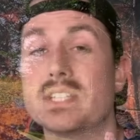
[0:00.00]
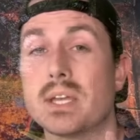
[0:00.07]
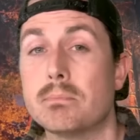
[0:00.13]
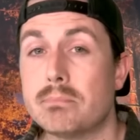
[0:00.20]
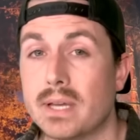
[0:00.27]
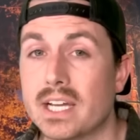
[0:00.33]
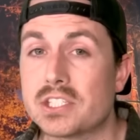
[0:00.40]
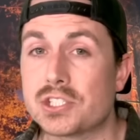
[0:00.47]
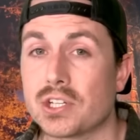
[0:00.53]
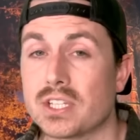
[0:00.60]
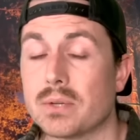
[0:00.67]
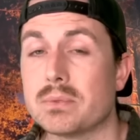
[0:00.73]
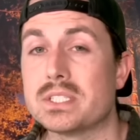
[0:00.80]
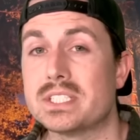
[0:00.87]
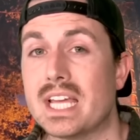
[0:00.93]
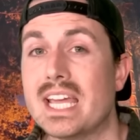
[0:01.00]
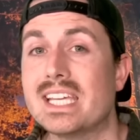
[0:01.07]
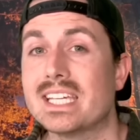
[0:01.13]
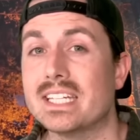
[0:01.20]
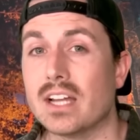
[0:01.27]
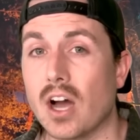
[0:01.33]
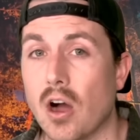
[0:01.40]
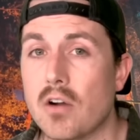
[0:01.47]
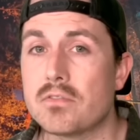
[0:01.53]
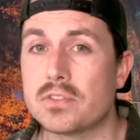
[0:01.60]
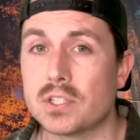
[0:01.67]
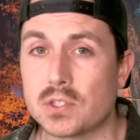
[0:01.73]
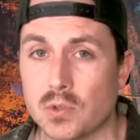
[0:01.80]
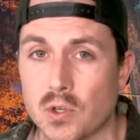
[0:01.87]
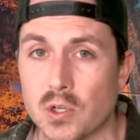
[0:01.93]
a picture that was taken of
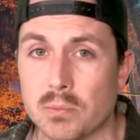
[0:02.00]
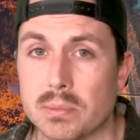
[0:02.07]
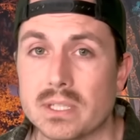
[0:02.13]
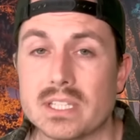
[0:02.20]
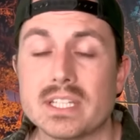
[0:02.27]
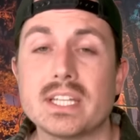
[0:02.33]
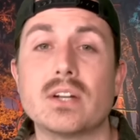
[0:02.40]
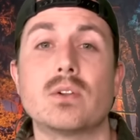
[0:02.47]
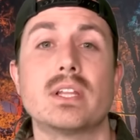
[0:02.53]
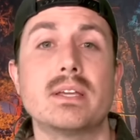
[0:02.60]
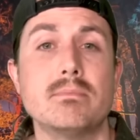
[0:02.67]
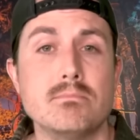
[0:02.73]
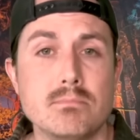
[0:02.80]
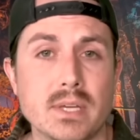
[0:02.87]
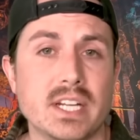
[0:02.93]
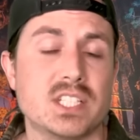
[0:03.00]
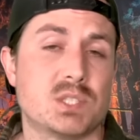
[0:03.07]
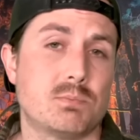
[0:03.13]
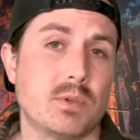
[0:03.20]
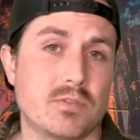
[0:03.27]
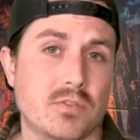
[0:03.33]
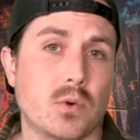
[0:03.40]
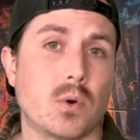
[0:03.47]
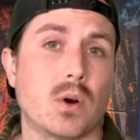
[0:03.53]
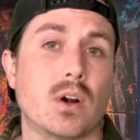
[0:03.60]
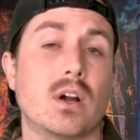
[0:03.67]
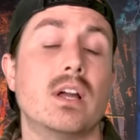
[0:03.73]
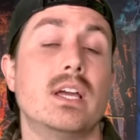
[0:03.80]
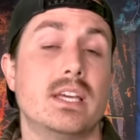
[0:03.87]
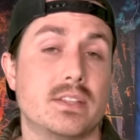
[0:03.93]
the group literally minutes
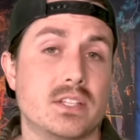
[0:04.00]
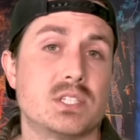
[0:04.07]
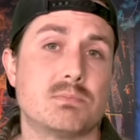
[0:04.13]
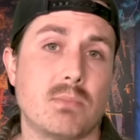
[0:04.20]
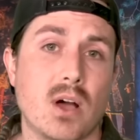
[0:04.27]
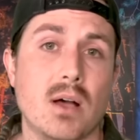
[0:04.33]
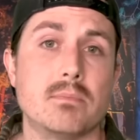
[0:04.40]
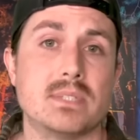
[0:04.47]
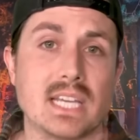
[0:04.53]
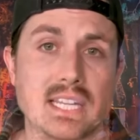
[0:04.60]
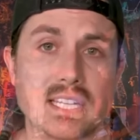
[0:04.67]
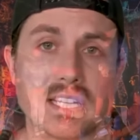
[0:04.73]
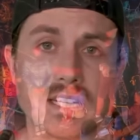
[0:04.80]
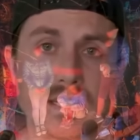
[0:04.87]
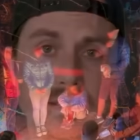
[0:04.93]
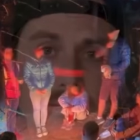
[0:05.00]
before this bomb detonated.